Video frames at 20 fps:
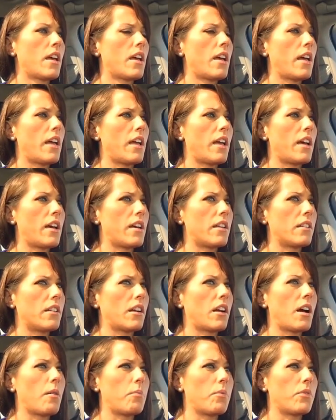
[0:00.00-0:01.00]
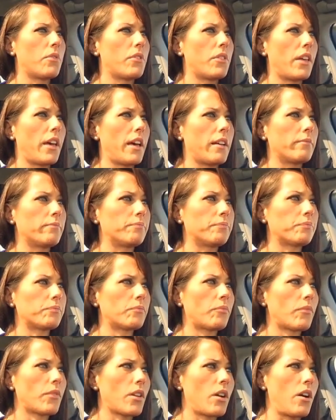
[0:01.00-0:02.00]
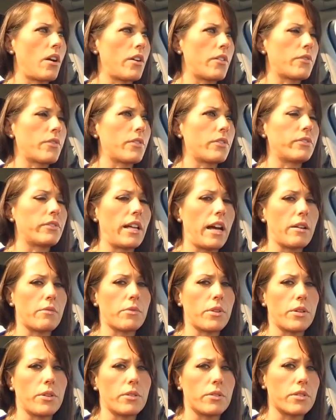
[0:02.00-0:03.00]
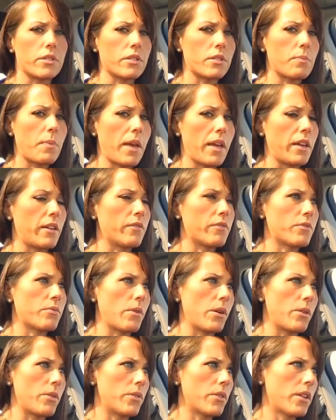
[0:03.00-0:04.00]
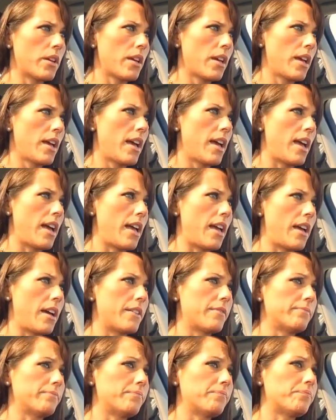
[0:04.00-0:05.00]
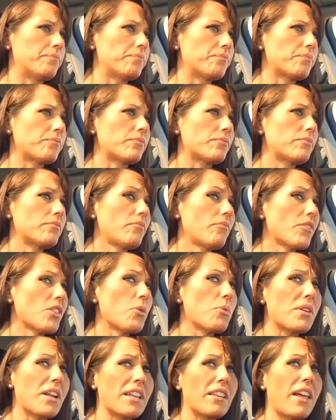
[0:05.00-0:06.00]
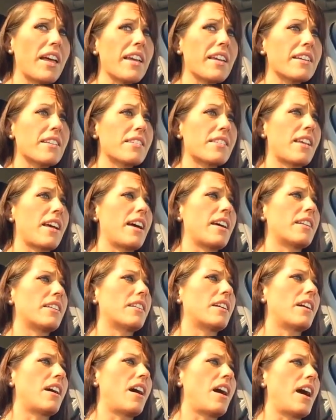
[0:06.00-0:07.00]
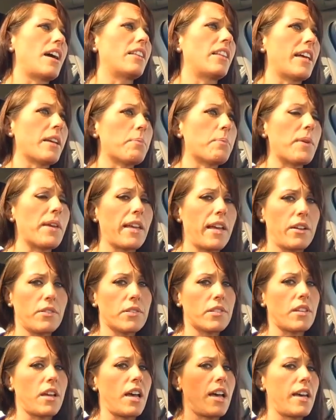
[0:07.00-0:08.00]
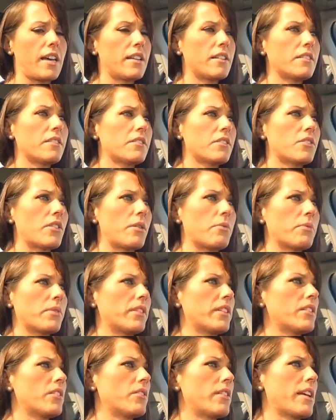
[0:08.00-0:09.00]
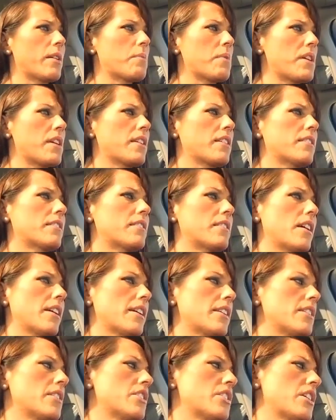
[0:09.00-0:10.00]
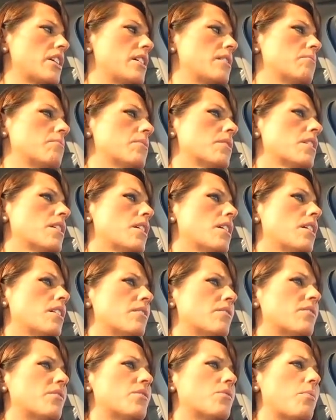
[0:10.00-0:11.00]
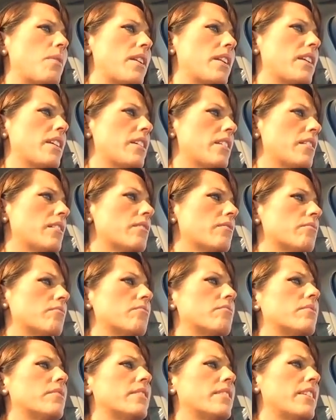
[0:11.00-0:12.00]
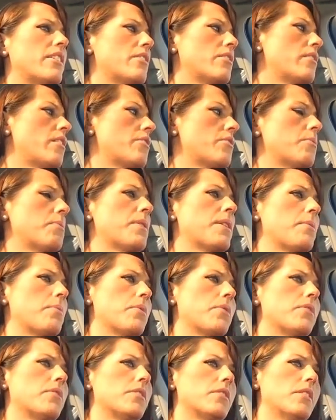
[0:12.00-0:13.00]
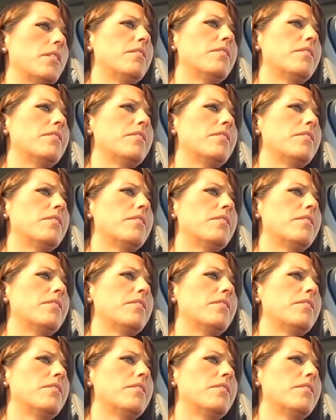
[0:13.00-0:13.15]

and a couple that are for flat road, just paved road. And what I like is that I like being outside, so I really don't like being stuck in a gym, sweaty, near other people.